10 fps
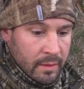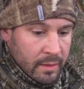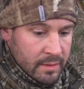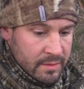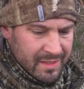
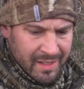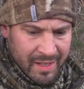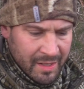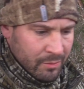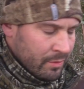And I said, the
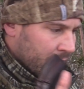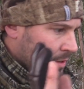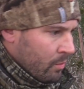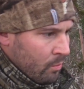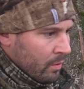heck with the
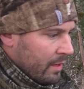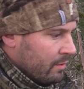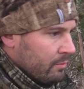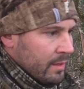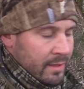corn, I
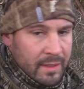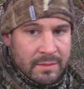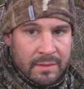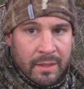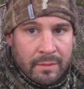don't need that
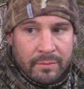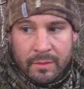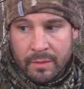stuff.